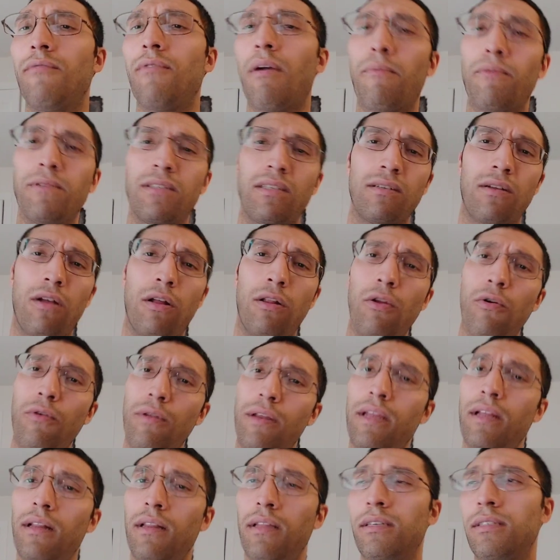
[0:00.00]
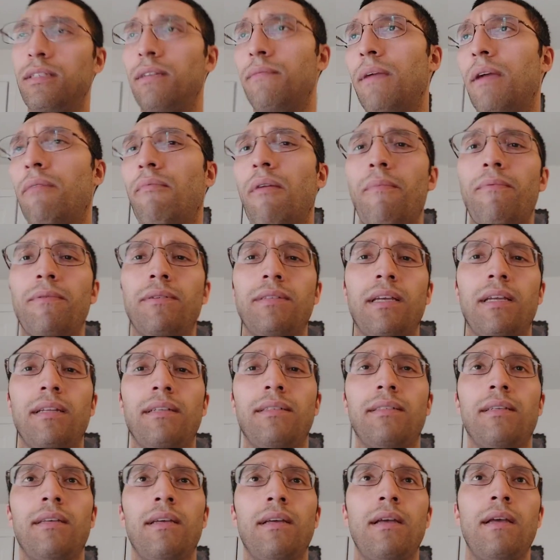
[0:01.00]
It represents colonialism. It
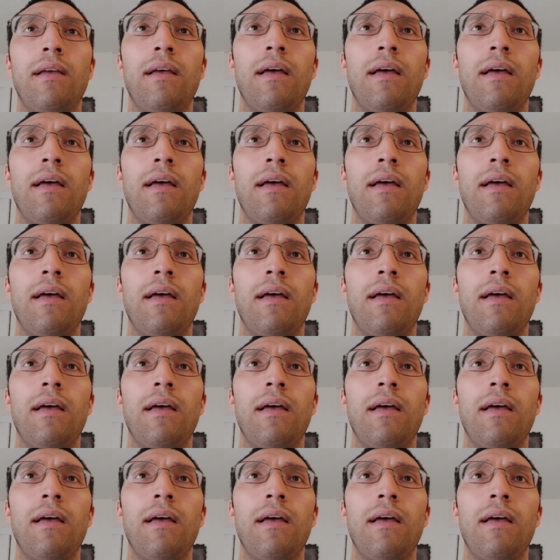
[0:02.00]
represents